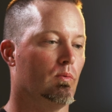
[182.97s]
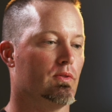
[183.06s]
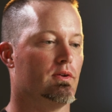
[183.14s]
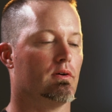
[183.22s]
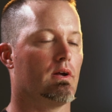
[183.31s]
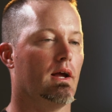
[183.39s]

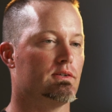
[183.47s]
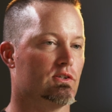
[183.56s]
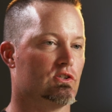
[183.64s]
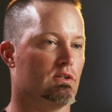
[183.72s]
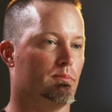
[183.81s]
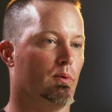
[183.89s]
With your
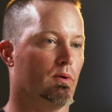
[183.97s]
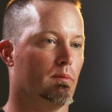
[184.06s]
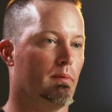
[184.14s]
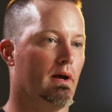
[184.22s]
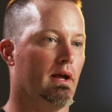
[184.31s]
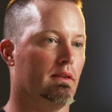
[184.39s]
guys' support
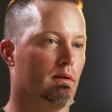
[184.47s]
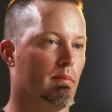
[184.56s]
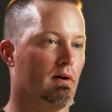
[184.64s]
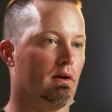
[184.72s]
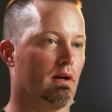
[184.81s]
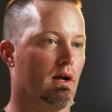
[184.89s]
buying the
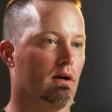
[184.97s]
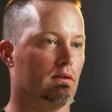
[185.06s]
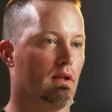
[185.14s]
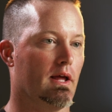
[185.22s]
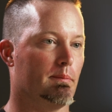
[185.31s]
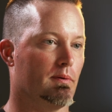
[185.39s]
American Iron
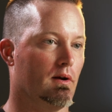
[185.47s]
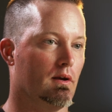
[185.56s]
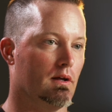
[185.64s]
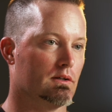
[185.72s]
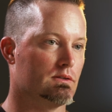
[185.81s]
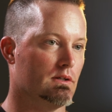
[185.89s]
line of
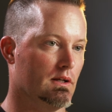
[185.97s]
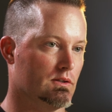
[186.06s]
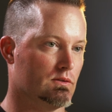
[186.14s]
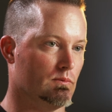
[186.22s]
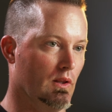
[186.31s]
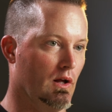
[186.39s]
products,
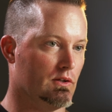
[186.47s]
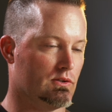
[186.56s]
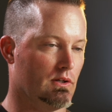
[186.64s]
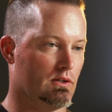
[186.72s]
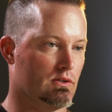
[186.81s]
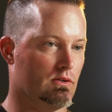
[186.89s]
it's
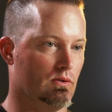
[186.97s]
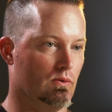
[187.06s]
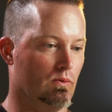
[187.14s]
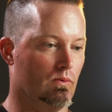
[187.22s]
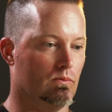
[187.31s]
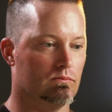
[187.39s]
launched us
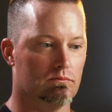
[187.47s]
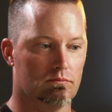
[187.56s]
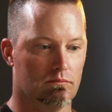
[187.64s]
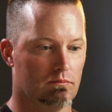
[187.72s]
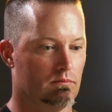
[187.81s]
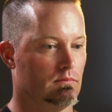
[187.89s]
to
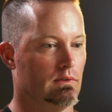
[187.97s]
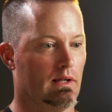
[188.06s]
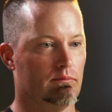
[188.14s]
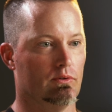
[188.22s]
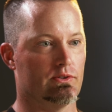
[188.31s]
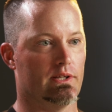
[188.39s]

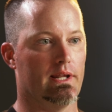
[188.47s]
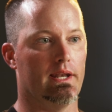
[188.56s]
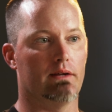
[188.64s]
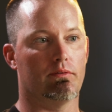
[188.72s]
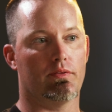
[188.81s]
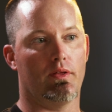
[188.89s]
levels that I
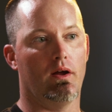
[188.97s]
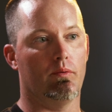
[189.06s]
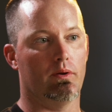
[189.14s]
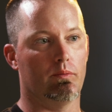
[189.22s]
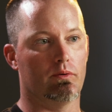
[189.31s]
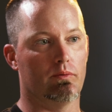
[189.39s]
never thought we would